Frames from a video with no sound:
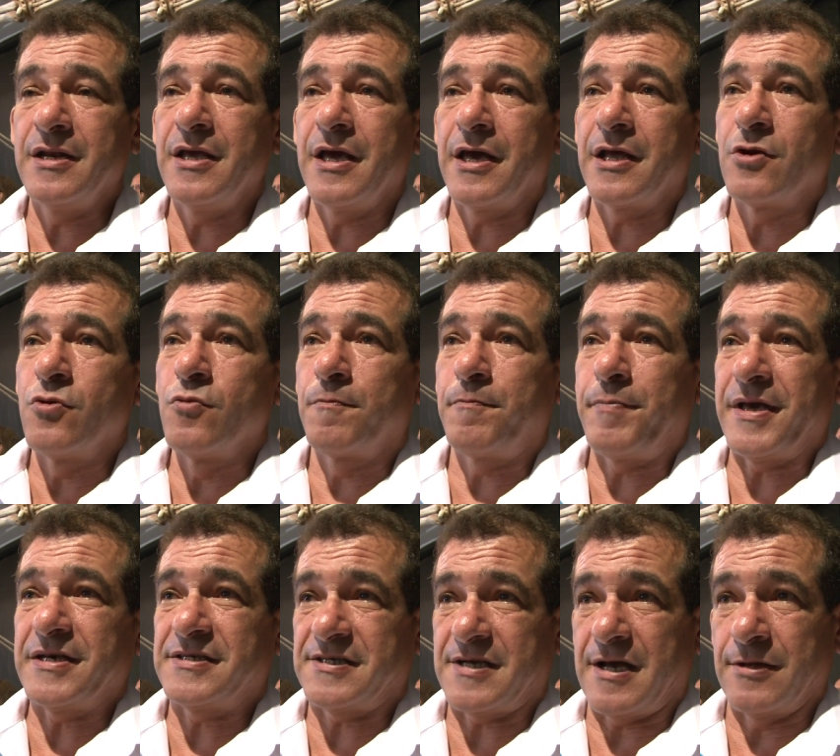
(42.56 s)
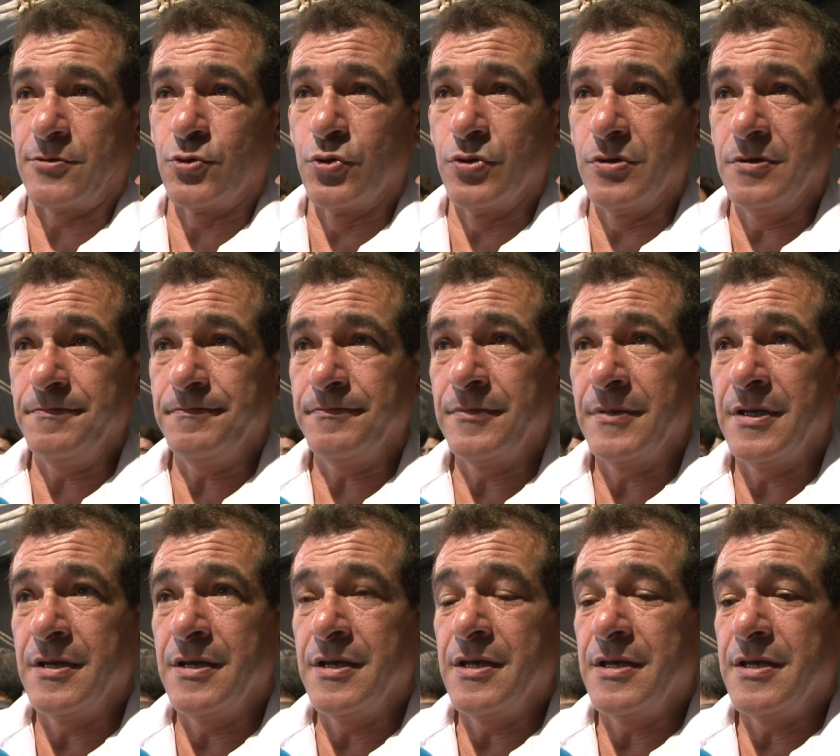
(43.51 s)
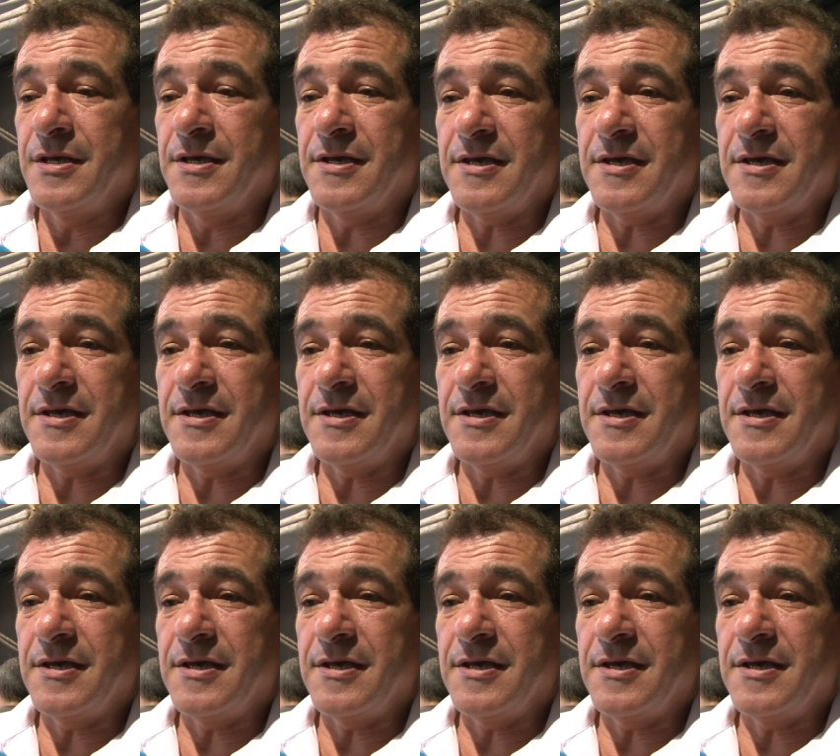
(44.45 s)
It was a fisherman. But it